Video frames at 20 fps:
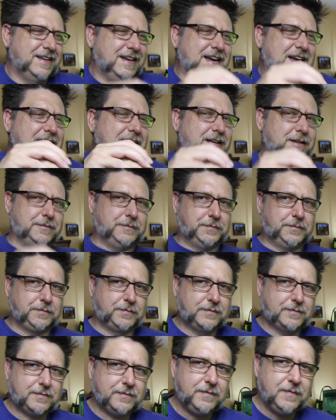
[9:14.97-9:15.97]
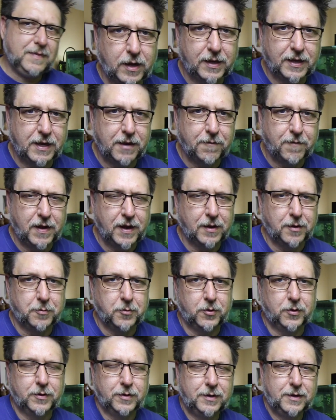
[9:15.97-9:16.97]
that you, really
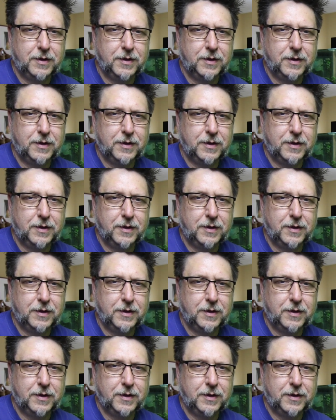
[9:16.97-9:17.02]
available.